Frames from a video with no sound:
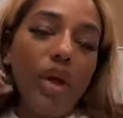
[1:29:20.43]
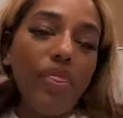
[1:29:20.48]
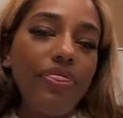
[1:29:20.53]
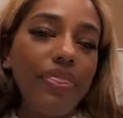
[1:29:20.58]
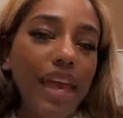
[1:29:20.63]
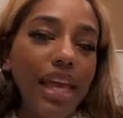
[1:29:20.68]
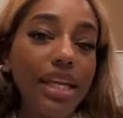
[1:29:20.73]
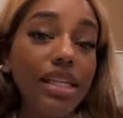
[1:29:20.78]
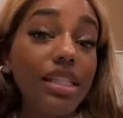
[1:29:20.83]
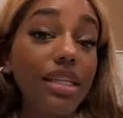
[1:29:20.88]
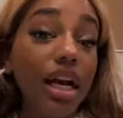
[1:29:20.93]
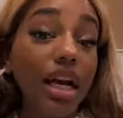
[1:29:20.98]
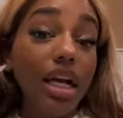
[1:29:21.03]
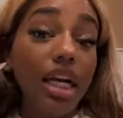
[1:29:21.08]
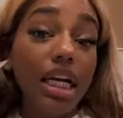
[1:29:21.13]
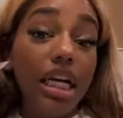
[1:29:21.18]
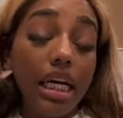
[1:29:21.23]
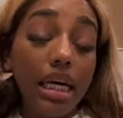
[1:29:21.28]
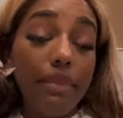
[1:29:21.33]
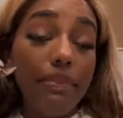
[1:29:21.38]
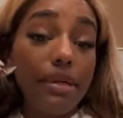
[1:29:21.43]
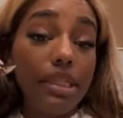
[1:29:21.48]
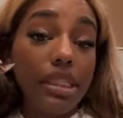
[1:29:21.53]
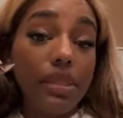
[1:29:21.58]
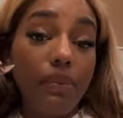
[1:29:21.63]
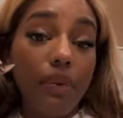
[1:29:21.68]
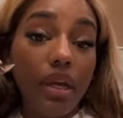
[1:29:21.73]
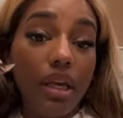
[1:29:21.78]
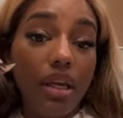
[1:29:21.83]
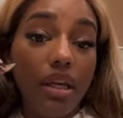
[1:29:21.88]
When things are good
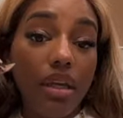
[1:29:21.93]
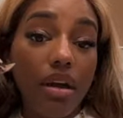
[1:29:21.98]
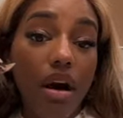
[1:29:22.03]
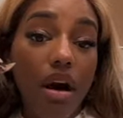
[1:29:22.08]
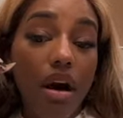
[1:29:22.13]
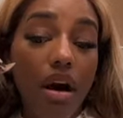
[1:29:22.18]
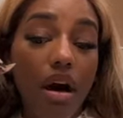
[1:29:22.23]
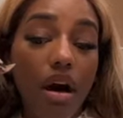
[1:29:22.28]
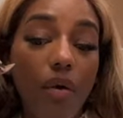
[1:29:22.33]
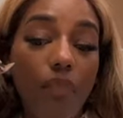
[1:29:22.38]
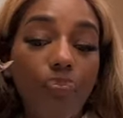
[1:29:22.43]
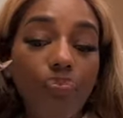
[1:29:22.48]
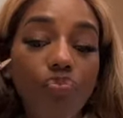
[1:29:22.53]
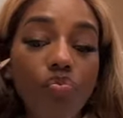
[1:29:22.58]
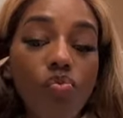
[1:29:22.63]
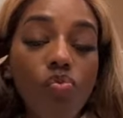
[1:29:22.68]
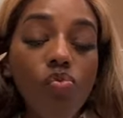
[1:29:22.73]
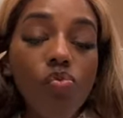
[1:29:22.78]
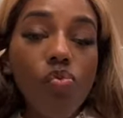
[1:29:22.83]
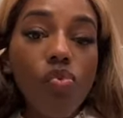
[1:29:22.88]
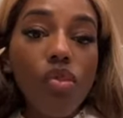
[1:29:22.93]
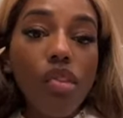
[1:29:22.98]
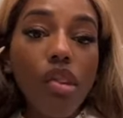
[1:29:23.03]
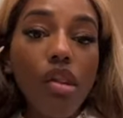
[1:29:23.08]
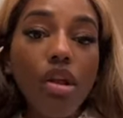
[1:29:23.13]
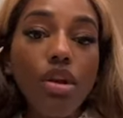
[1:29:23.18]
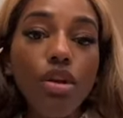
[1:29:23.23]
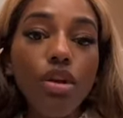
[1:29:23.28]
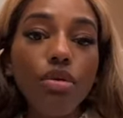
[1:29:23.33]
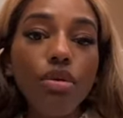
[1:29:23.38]
between y'all,
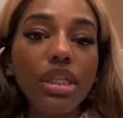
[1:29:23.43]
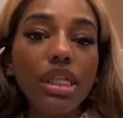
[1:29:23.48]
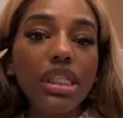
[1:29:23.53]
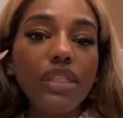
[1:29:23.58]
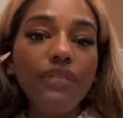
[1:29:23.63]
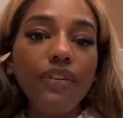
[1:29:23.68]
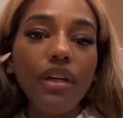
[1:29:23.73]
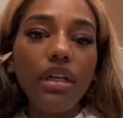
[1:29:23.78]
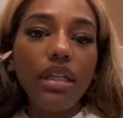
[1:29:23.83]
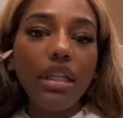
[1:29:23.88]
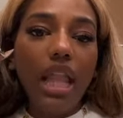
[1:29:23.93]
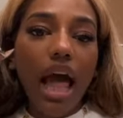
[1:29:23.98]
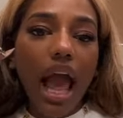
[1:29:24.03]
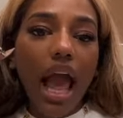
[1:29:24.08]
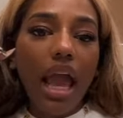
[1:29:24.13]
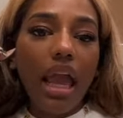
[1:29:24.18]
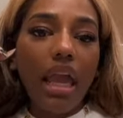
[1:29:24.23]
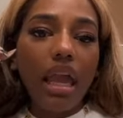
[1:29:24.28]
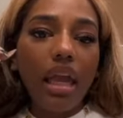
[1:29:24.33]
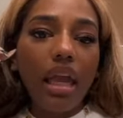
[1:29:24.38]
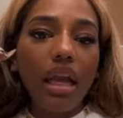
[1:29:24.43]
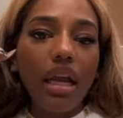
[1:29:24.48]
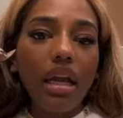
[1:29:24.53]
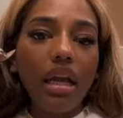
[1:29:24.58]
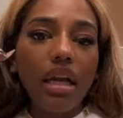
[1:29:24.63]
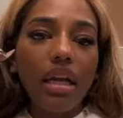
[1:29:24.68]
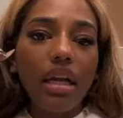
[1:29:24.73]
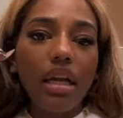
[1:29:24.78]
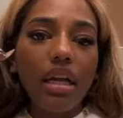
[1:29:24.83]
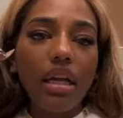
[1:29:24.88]
you just feel like
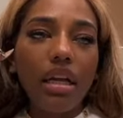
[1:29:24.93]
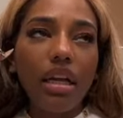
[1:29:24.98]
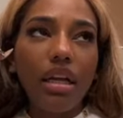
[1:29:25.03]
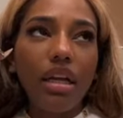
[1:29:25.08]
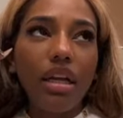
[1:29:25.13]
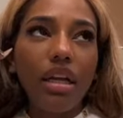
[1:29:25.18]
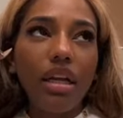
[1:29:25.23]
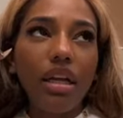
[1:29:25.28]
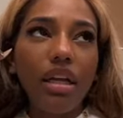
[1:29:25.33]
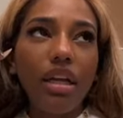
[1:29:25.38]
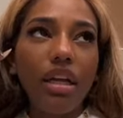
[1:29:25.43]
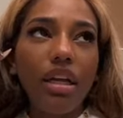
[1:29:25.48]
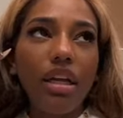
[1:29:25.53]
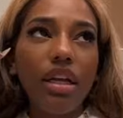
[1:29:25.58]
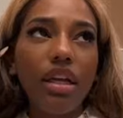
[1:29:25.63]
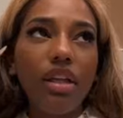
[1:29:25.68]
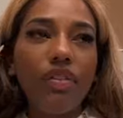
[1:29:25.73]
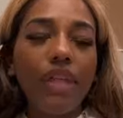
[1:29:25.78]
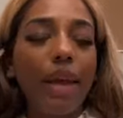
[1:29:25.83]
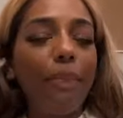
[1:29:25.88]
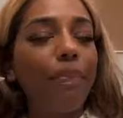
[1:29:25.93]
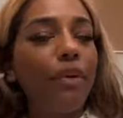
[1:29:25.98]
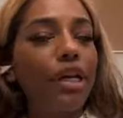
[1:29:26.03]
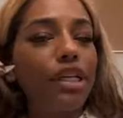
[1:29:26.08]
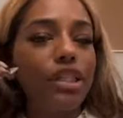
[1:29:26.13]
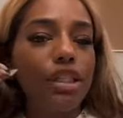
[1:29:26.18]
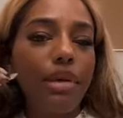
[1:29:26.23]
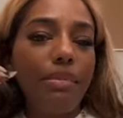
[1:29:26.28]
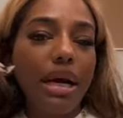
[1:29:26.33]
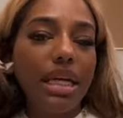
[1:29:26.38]
they
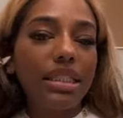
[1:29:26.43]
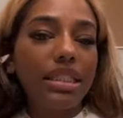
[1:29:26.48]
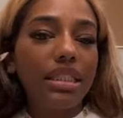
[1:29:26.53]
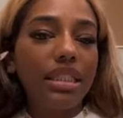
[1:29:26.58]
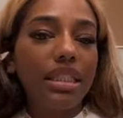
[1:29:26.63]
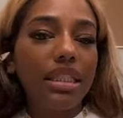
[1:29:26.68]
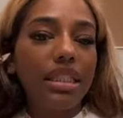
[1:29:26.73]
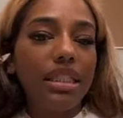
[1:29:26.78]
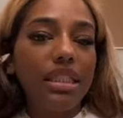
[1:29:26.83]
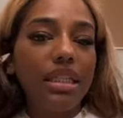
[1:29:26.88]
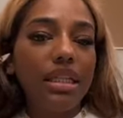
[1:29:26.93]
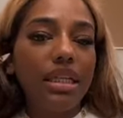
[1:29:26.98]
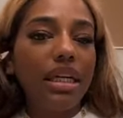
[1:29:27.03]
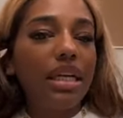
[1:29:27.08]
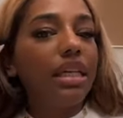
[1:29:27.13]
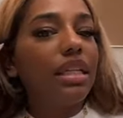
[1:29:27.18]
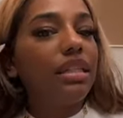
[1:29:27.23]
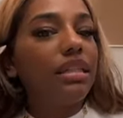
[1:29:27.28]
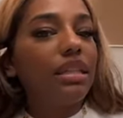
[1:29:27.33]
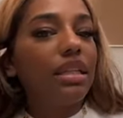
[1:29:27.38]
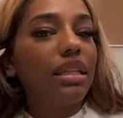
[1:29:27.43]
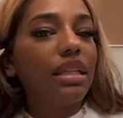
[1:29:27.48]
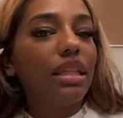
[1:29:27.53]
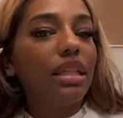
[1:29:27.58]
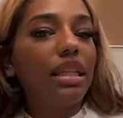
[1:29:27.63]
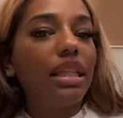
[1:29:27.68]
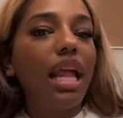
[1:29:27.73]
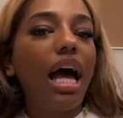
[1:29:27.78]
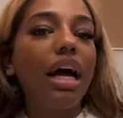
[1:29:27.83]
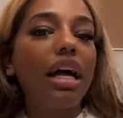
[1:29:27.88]
bring so much good
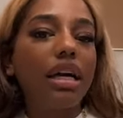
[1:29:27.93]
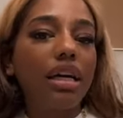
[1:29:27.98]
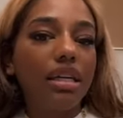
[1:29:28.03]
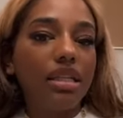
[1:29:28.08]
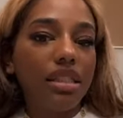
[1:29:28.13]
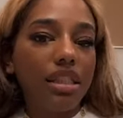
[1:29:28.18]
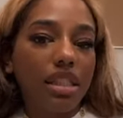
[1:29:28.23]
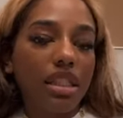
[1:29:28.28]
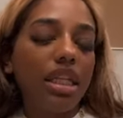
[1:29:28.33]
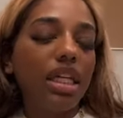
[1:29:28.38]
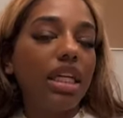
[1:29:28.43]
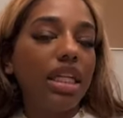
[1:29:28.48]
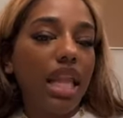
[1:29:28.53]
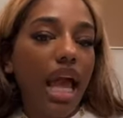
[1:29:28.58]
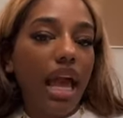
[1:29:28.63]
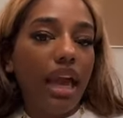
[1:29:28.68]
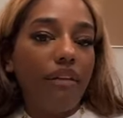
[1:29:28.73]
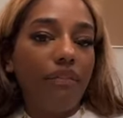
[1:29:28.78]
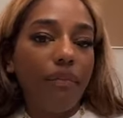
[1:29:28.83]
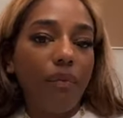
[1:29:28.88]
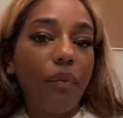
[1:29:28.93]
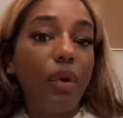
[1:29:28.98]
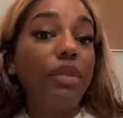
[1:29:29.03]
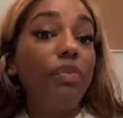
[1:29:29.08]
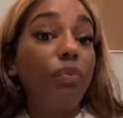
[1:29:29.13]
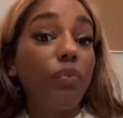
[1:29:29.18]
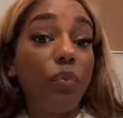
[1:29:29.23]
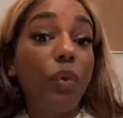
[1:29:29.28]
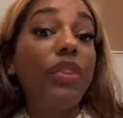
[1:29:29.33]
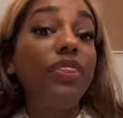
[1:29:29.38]
luck to your life
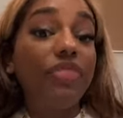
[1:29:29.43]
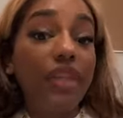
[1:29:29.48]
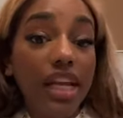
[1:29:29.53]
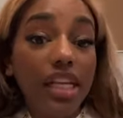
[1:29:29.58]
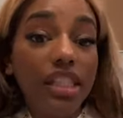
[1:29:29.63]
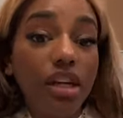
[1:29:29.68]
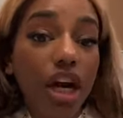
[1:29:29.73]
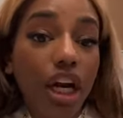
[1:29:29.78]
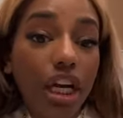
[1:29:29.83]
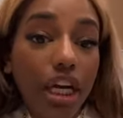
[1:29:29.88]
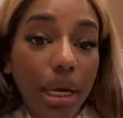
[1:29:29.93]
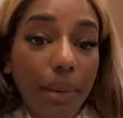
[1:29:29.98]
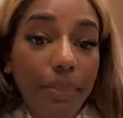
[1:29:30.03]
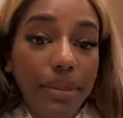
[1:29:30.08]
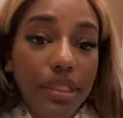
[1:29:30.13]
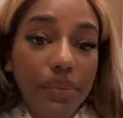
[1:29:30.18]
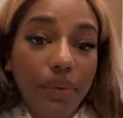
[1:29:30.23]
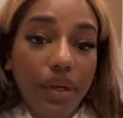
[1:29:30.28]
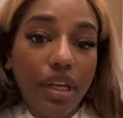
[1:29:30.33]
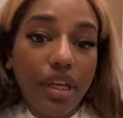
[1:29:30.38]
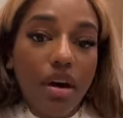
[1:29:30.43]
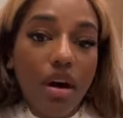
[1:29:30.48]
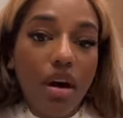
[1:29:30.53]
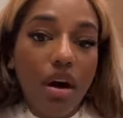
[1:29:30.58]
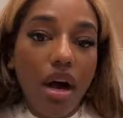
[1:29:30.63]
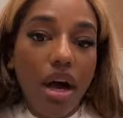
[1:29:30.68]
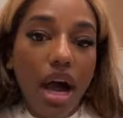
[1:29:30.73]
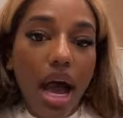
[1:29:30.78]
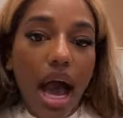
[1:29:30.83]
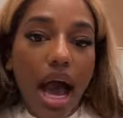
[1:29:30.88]
when things are good between
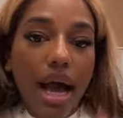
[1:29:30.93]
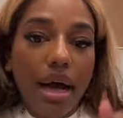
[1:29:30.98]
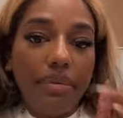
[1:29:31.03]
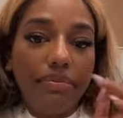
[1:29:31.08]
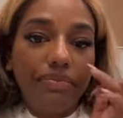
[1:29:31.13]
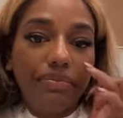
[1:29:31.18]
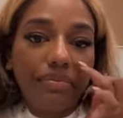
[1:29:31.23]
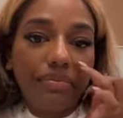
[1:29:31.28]
y'all.